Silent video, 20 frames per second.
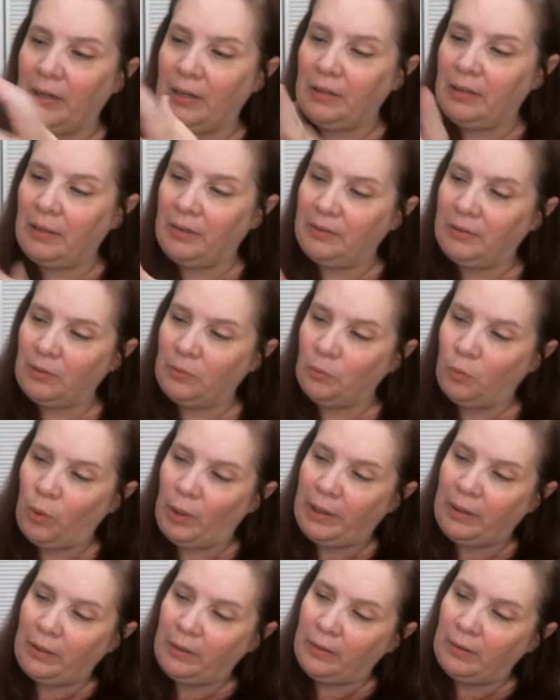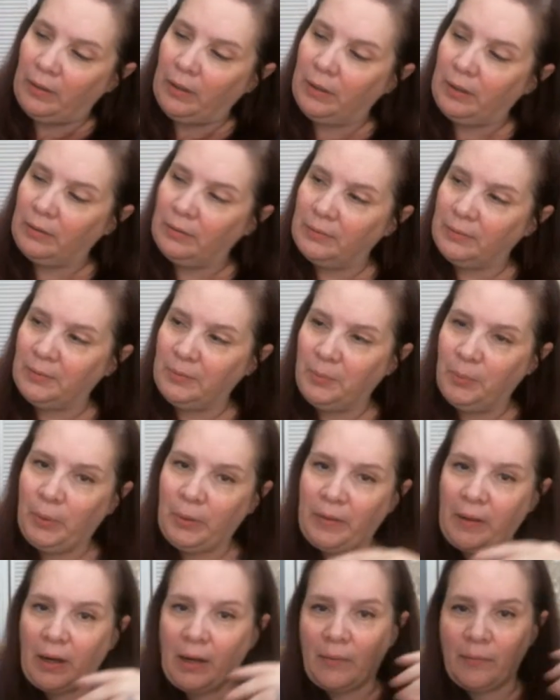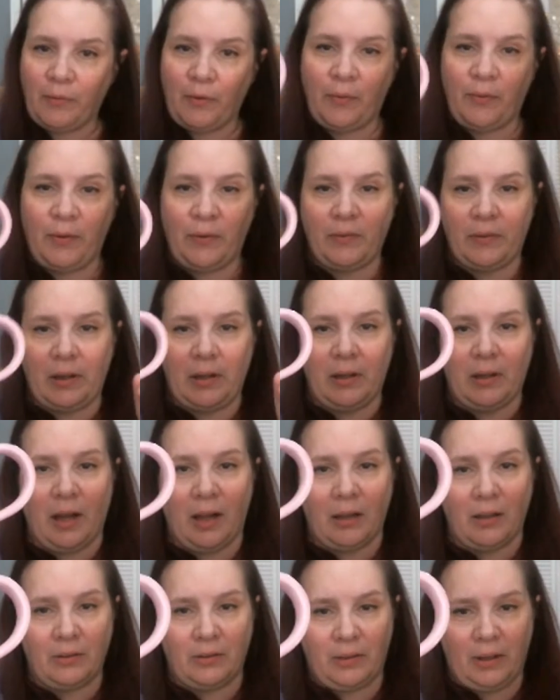it nice and white in there and put that up for $15.